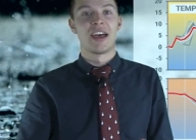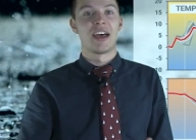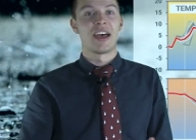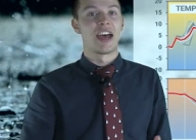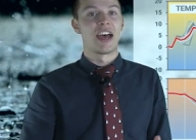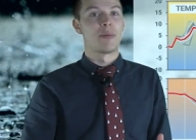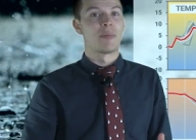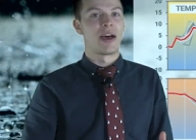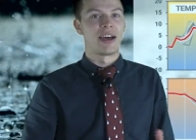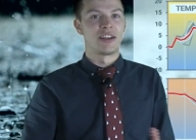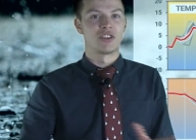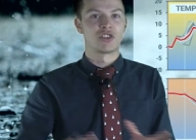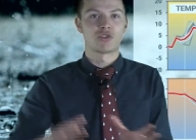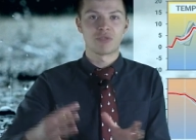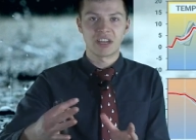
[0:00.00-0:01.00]

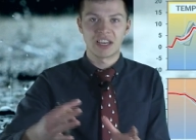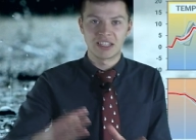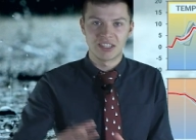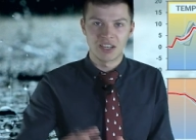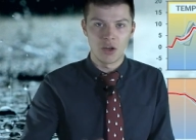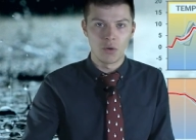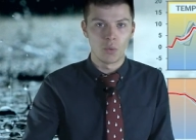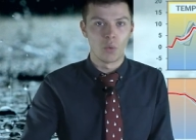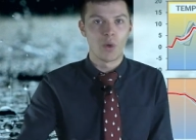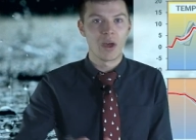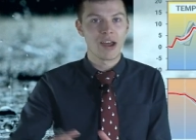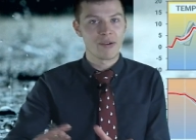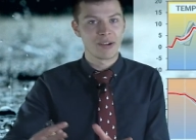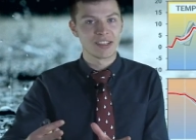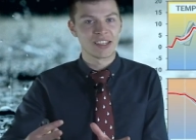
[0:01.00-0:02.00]
and tricky to know
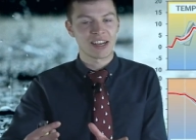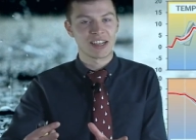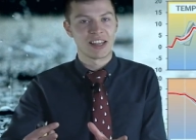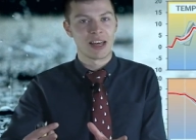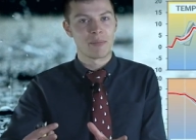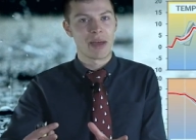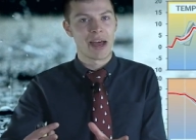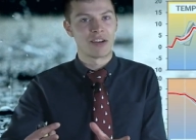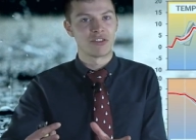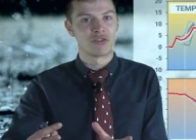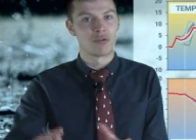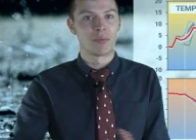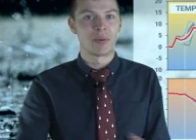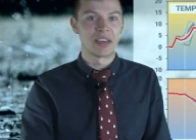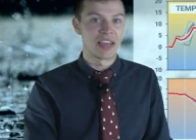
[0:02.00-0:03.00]
where exactly that boundary
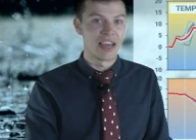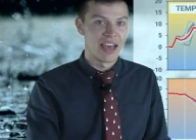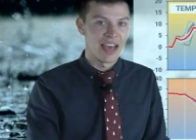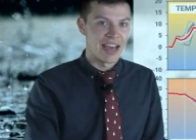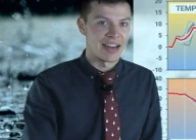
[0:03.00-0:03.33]
will be